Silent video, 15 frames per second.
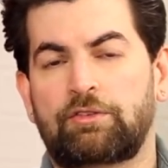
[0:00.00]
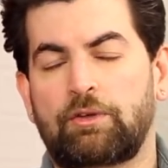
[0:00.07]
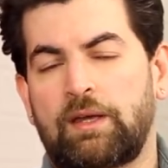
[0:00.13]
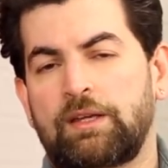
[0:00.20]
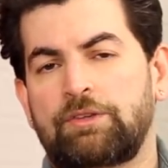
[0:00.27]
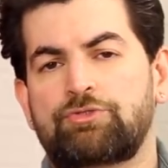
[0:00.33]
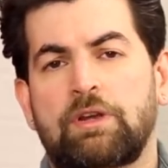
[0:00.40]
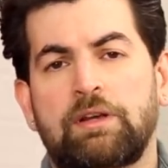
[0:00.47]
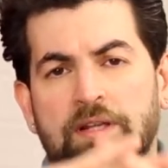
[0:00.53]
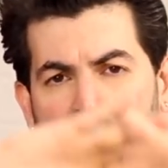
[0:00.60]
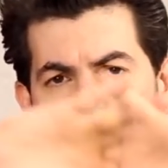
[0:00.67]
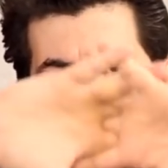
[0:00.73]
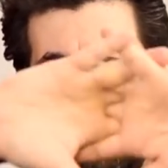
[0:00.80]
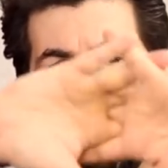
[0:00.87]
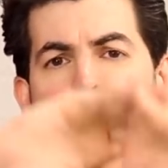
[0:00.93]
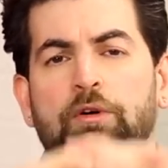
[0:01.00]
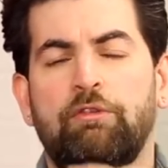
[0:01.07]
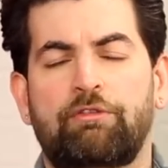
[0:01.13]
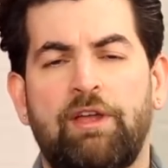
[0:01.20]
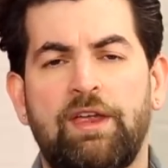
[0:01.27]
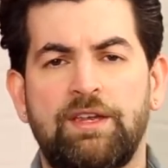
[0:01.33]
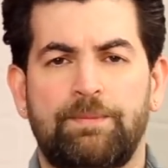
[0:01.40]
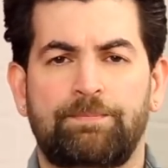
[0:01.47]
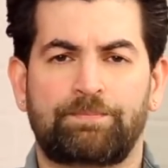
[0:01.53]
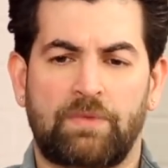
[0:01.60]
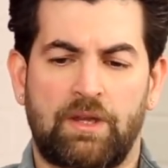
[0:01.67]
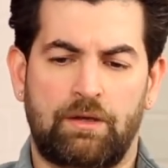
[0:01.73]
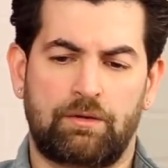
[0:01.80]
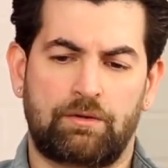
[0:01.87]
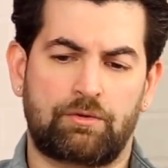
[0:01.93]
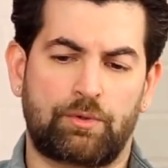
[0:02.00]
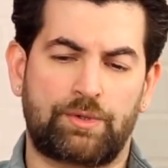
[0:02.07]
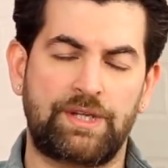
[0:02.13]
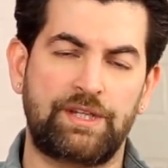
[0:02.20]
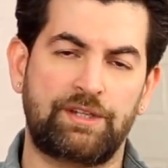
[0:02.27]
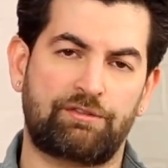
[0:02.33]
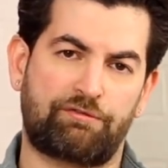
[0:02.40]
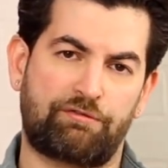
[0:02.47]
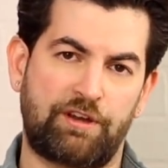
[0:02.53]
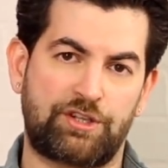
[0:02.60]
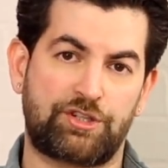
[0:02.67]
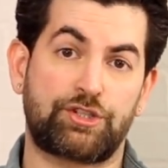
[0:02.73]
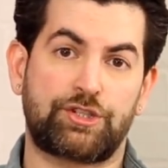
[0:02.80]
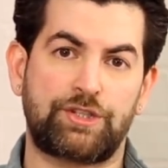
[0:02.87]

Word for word: So I generally follow a very routine fish